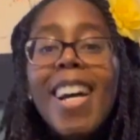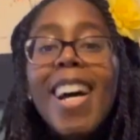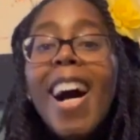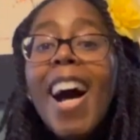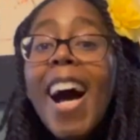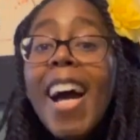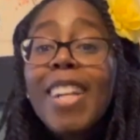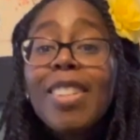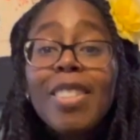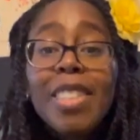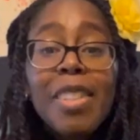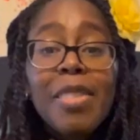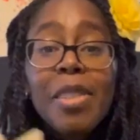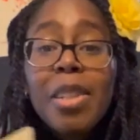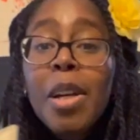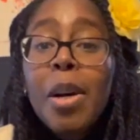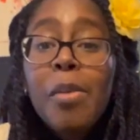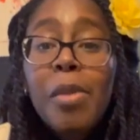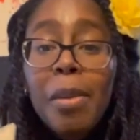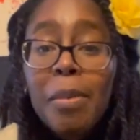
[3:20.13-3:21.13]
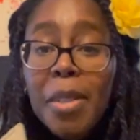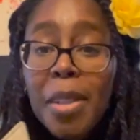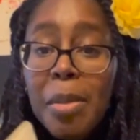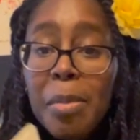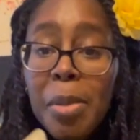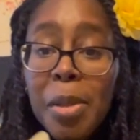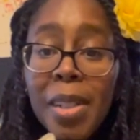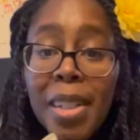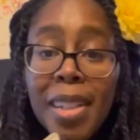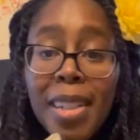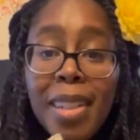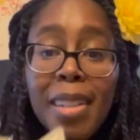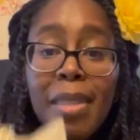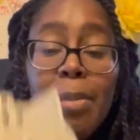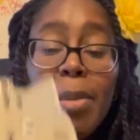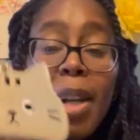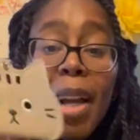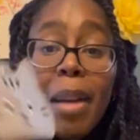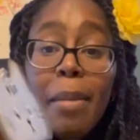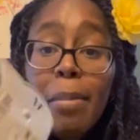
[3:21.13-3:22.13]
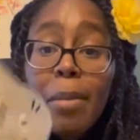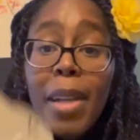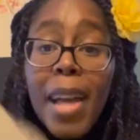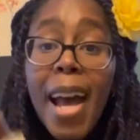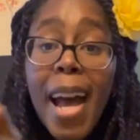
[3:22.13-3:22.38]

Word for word: I don't even know what I'm going to put in it, but I'm